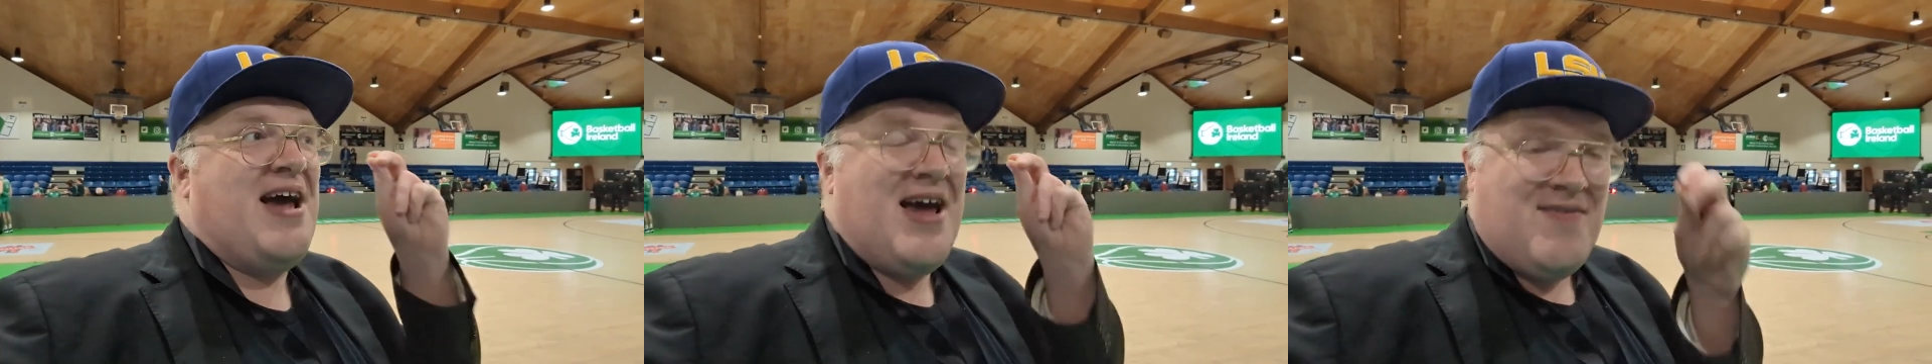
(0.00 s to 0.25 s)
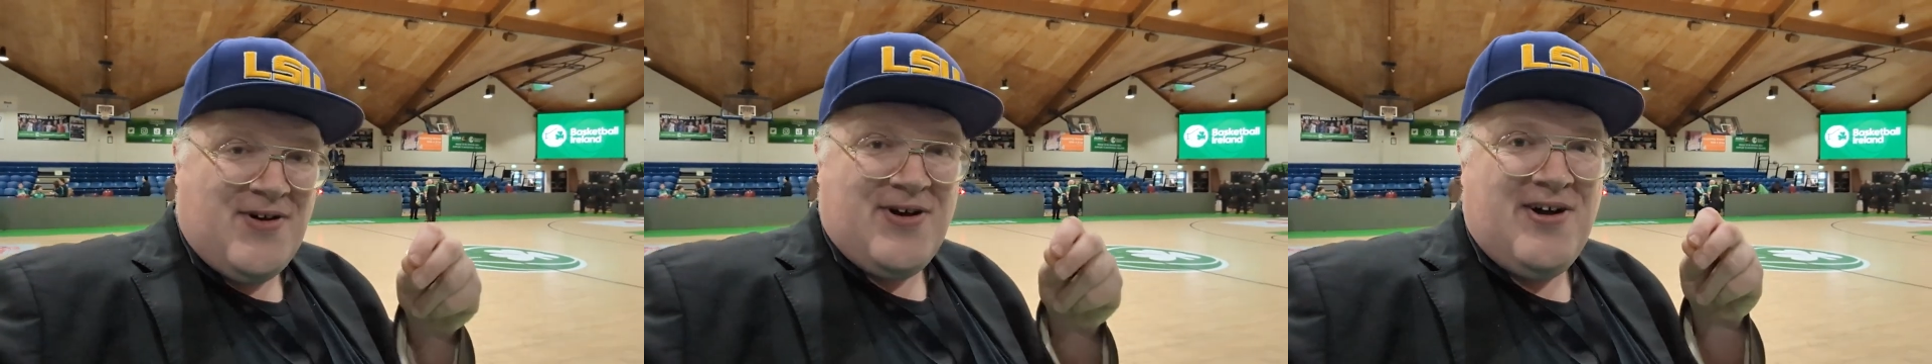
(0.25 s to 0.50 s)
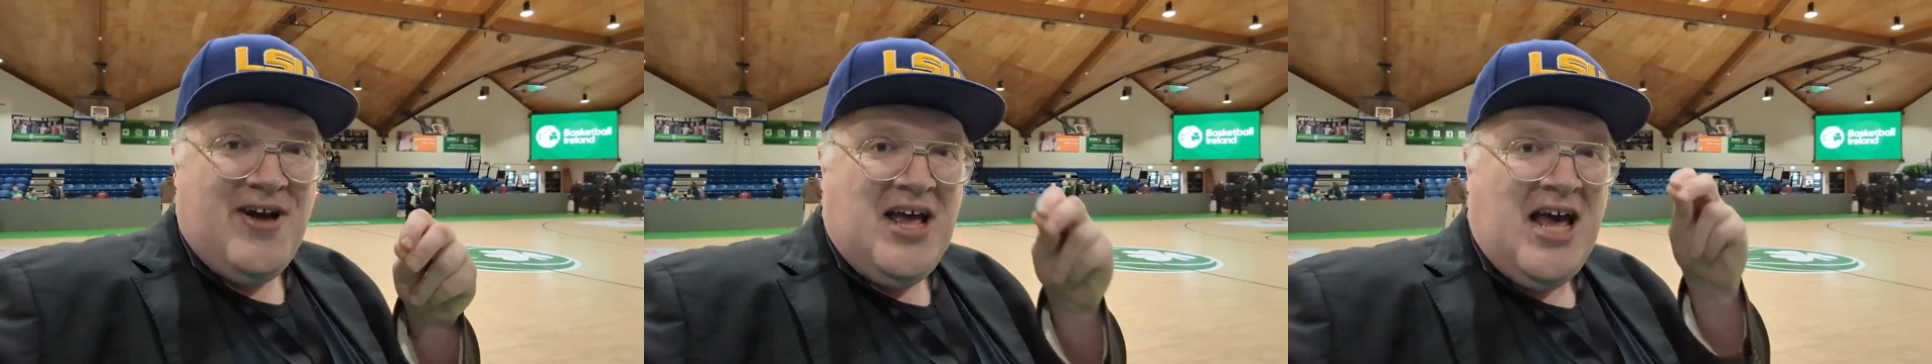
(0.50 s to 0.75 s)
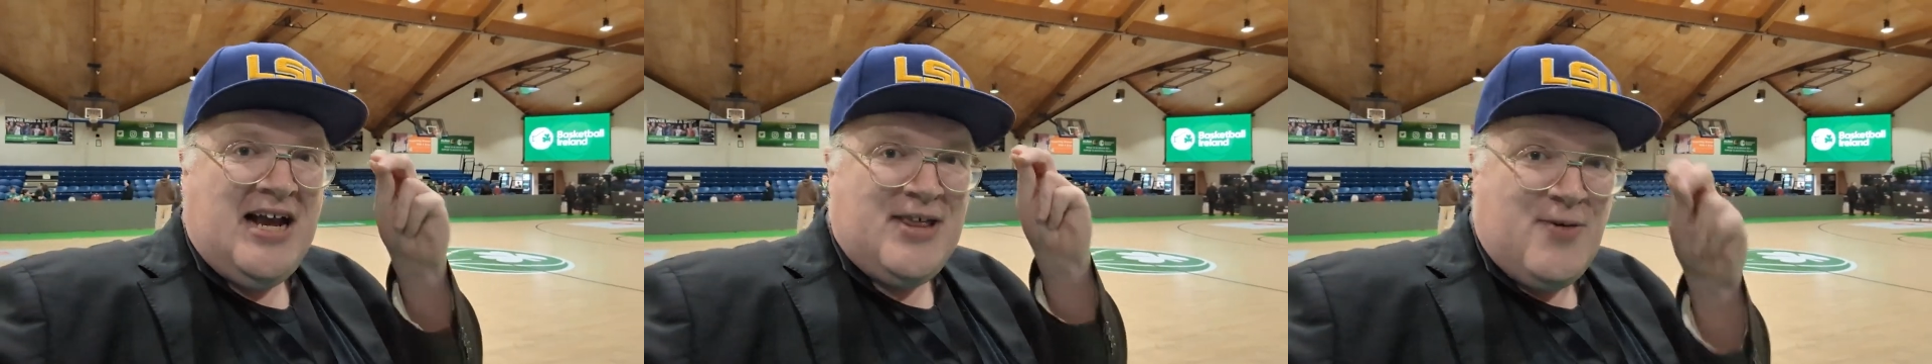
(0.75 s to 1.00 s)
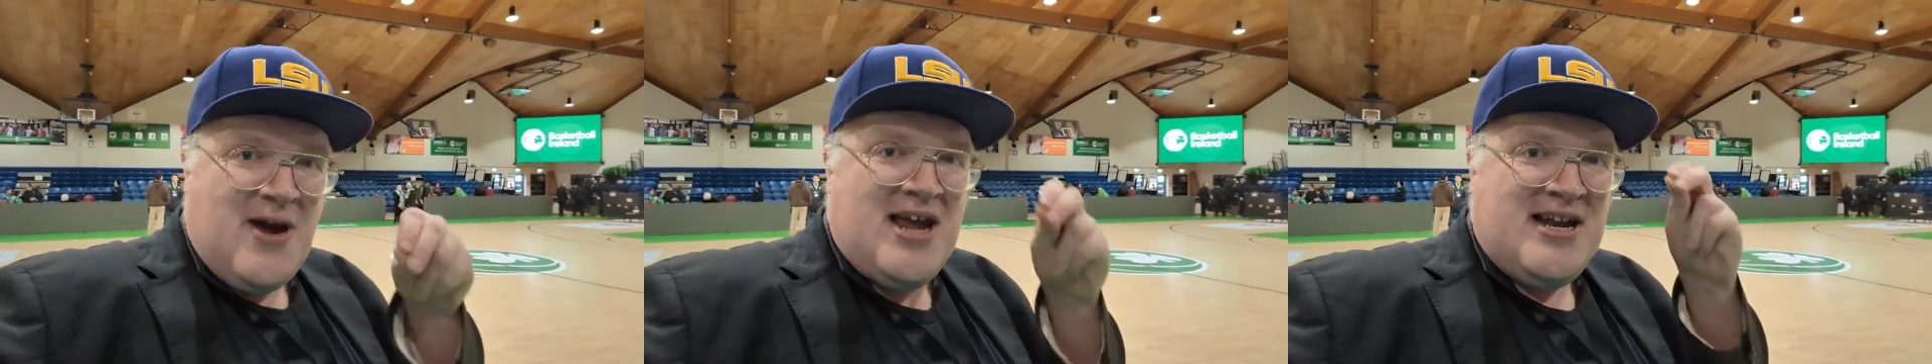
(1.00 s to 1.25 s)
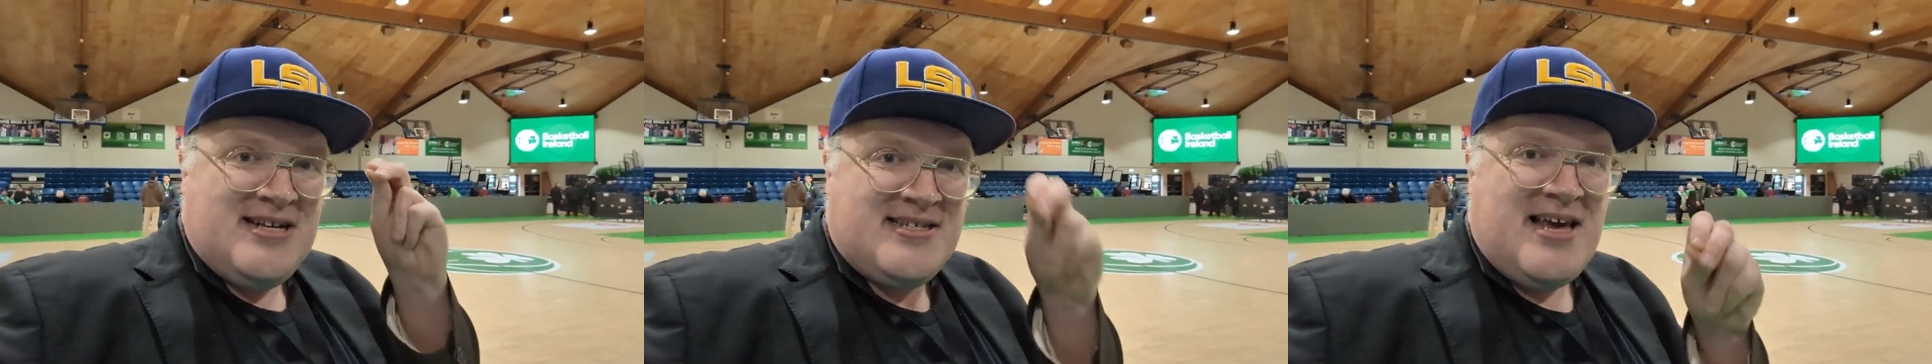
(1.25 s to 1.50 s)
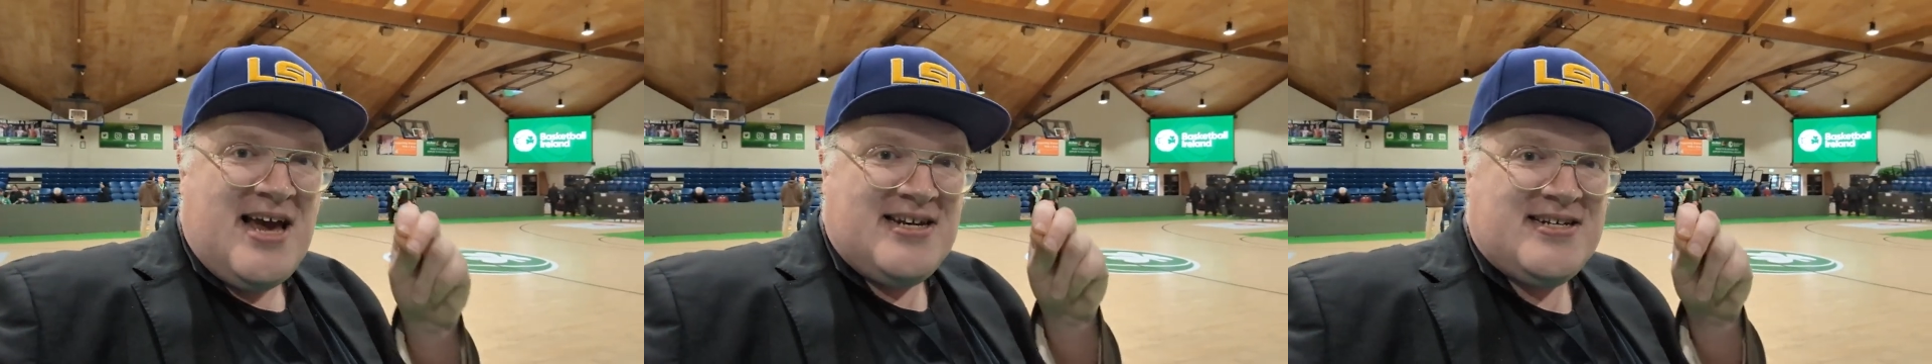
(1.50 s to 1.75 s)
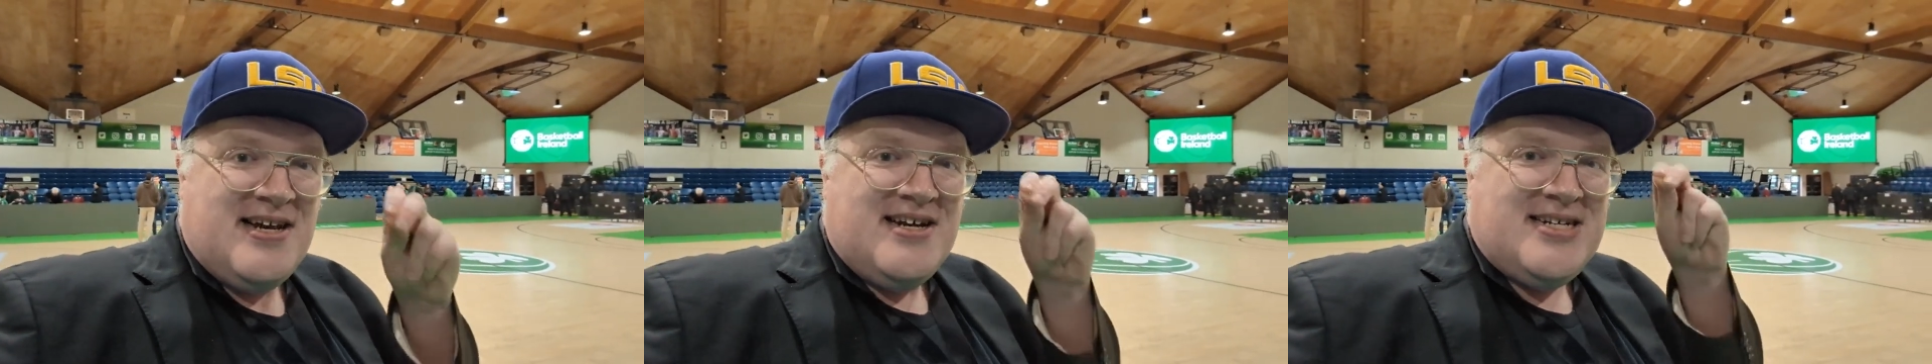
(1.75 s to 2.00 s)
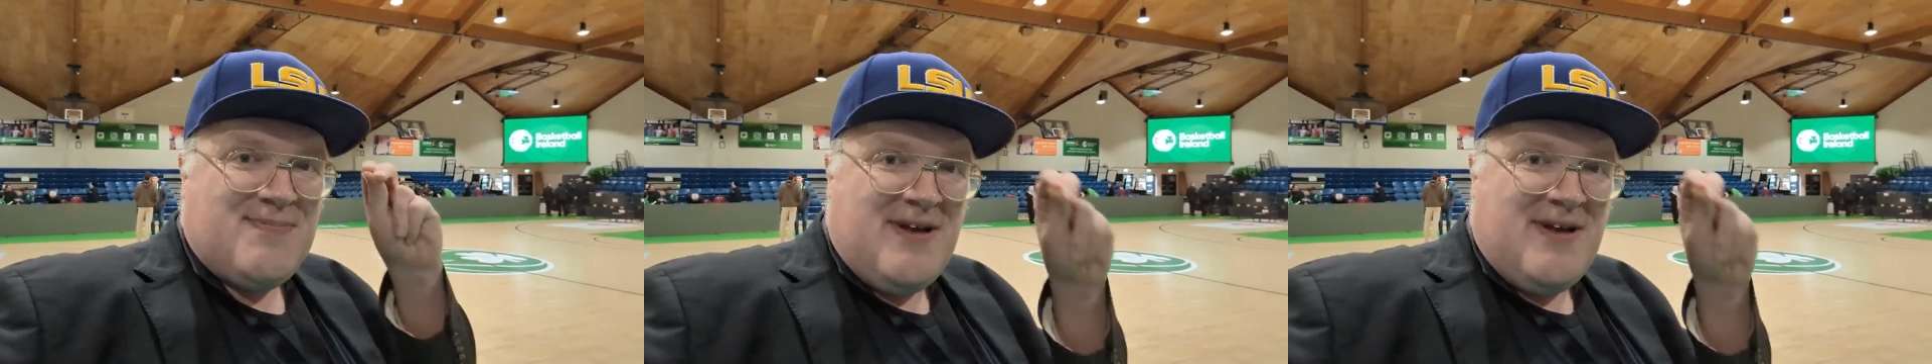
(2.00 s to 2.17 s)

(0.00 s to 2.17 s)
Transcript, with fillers: ever of Lithuanian descent to